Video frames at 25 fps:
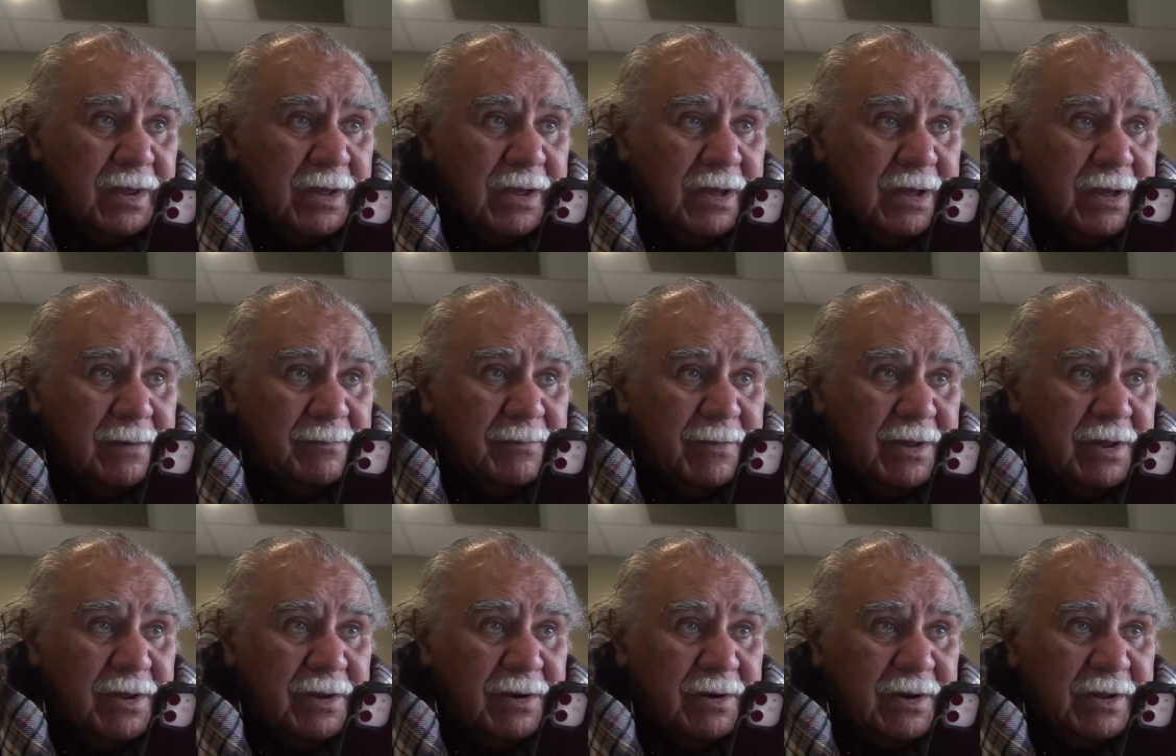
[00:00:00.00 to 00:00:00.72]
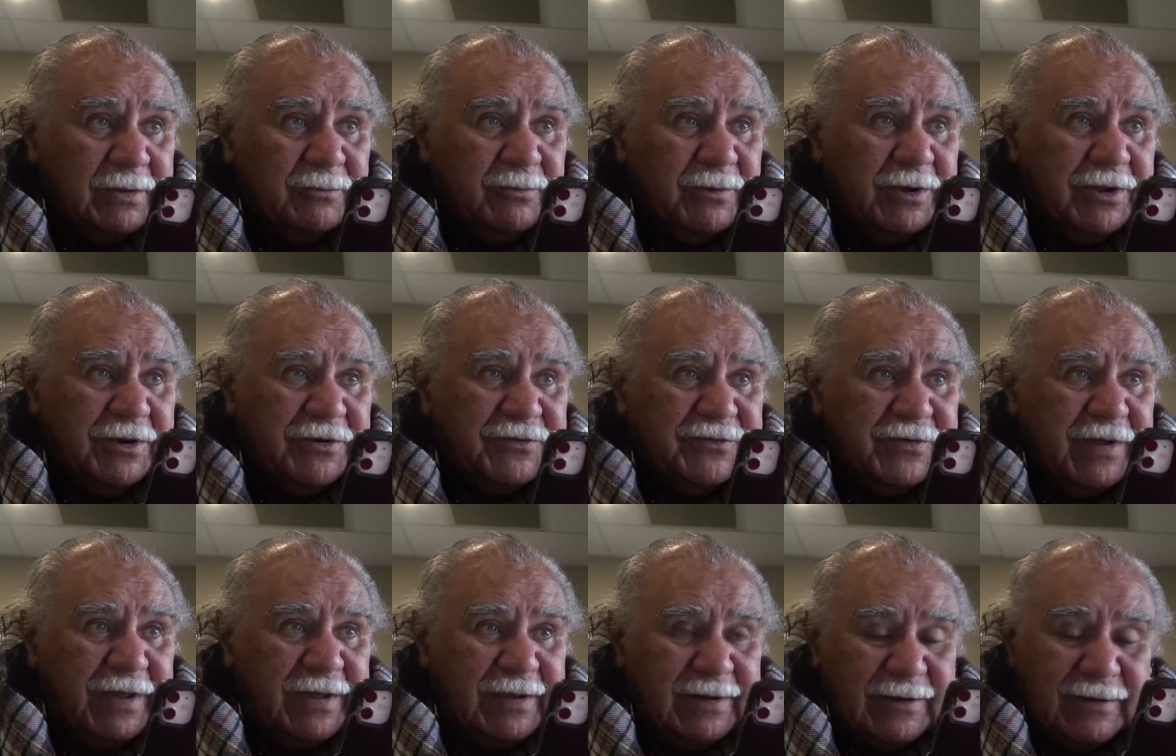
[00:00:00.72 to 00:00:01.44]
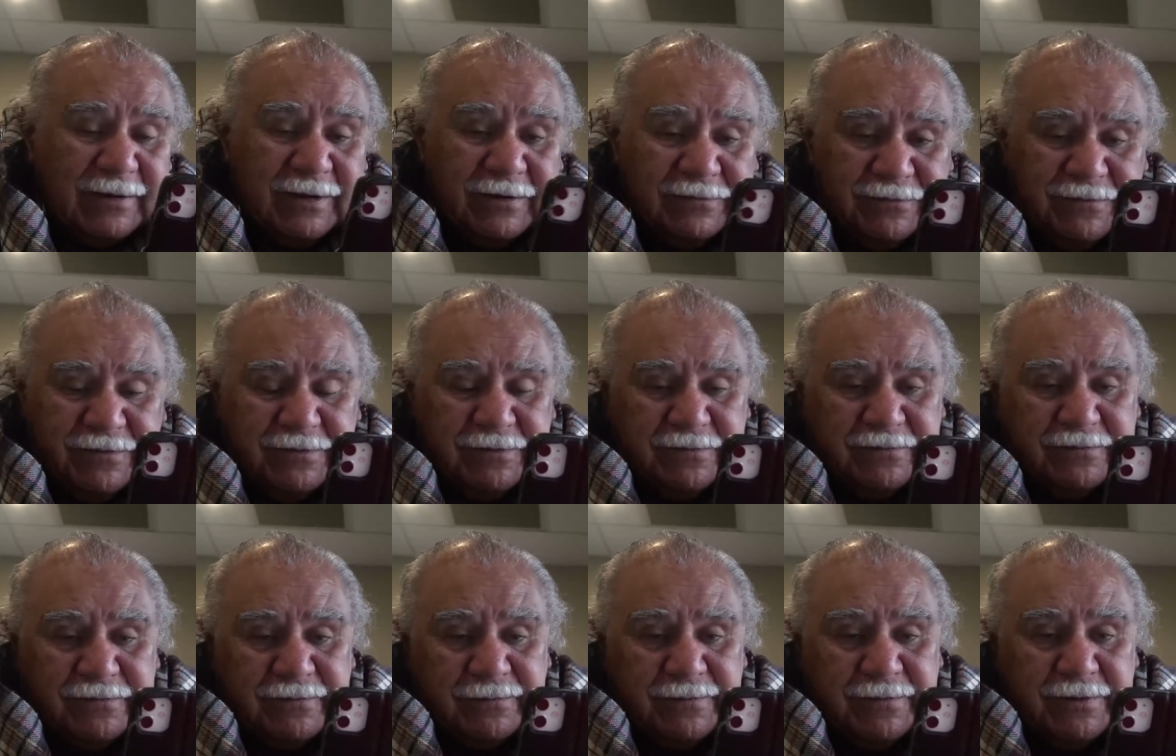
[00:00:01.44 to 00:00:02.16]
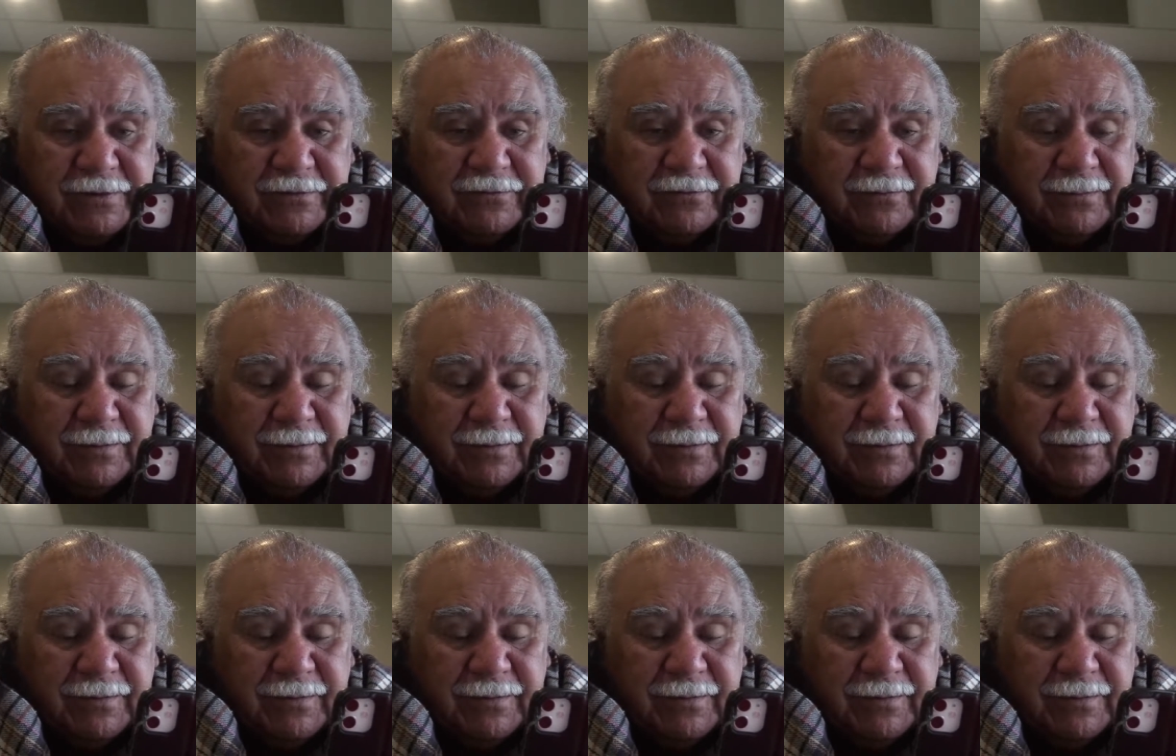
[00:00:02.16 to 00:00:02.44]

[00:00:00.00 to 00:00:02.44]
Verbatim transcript: Um, like, we're going to take lessons from those